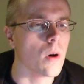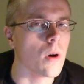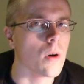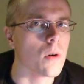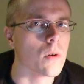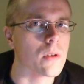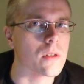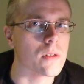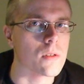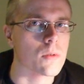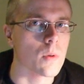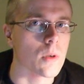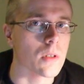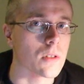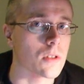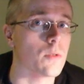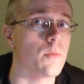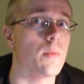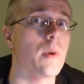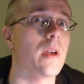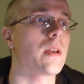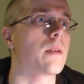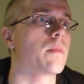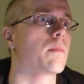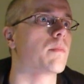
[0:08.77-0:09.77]
always want to
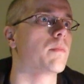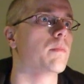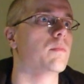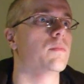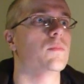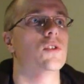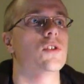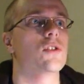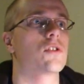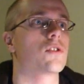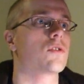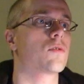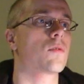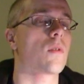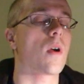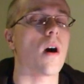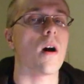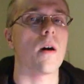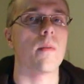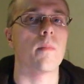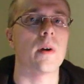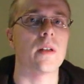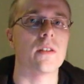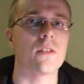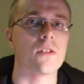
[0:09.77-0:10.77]
make just
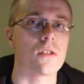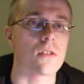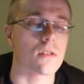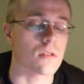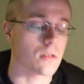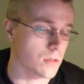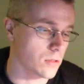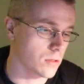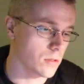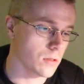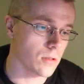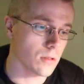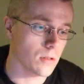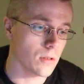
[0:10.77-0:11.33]
drama and just